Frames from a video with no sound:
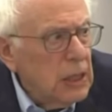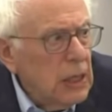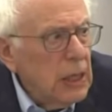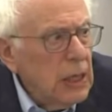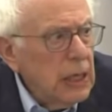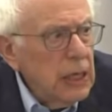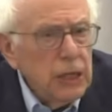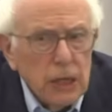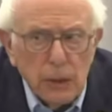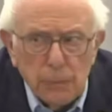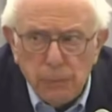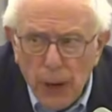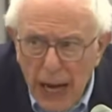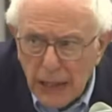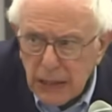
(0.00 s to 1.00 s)
in
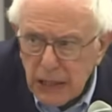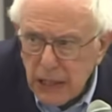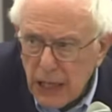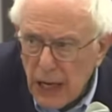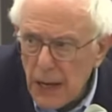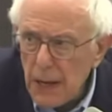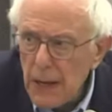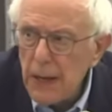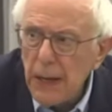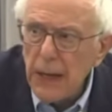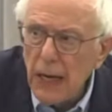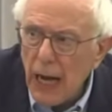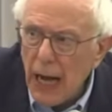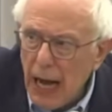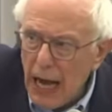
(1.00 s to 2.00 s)
Nebraska, in
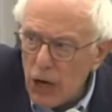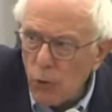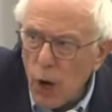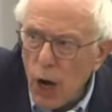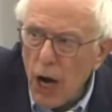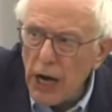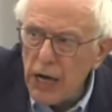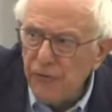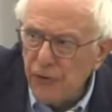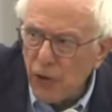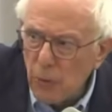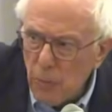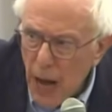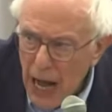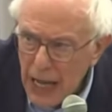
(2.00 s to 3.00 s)
Iowa, in
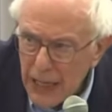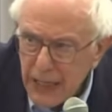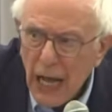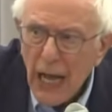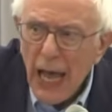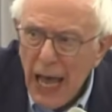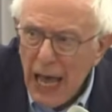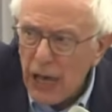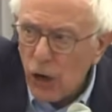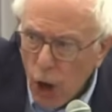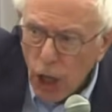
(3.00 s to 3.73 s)
Vermont, and all